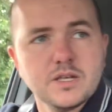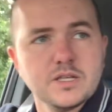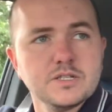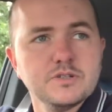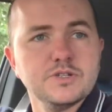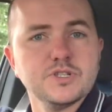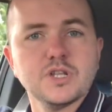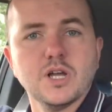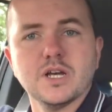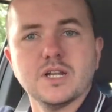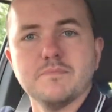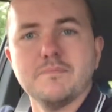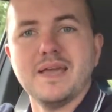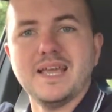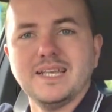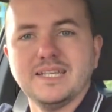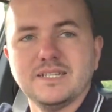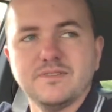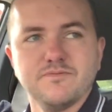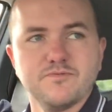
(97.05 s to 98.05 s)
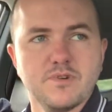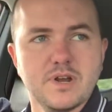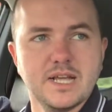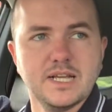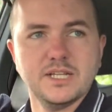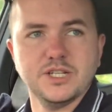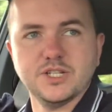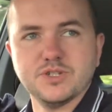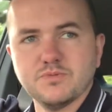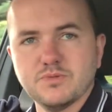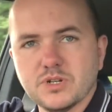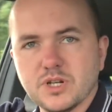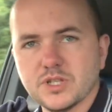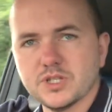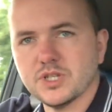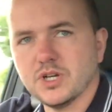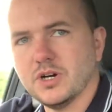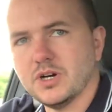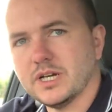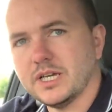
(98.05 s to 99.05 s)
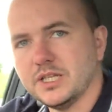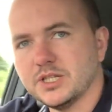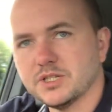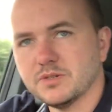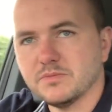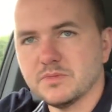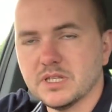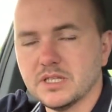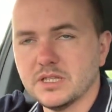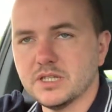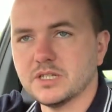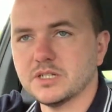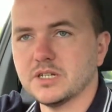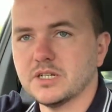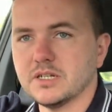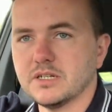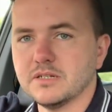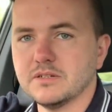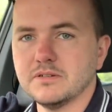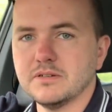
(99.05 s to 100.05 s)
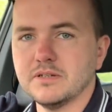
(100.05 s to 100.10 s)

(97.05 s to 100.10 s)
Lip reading: so it's not an amazing range. We're not talking something that's gonna,